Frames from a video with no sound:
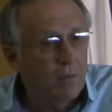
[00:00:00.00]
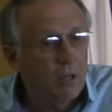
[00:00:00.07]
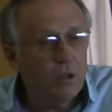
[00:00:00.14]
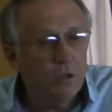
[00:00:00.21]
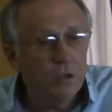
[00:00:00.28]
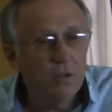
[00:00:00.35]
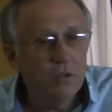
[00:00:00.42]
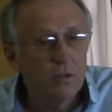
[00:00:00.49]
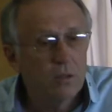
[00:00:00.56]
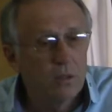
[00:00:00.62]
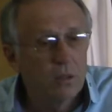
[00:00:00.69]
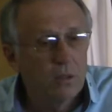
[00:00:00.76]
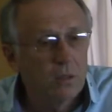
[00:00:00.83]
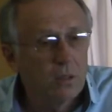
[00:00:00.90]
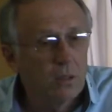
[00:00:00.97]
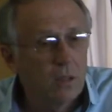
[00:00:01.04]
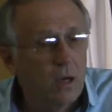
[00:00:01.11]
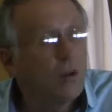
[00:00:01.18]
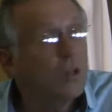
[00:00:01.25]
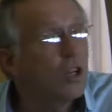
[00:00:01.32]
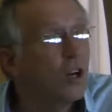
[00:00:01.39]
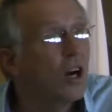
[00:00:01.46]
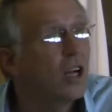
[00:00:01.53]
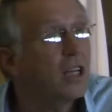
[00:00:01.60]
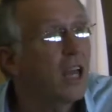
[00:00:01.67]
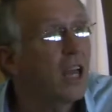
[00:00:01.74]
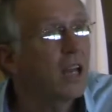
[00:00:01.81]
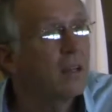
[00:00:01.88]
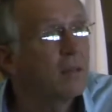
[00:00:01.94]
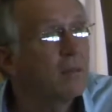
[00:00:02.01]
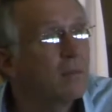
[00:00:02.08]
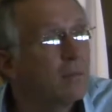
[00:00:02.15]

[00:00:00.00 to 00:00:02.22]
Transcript: Because only God can.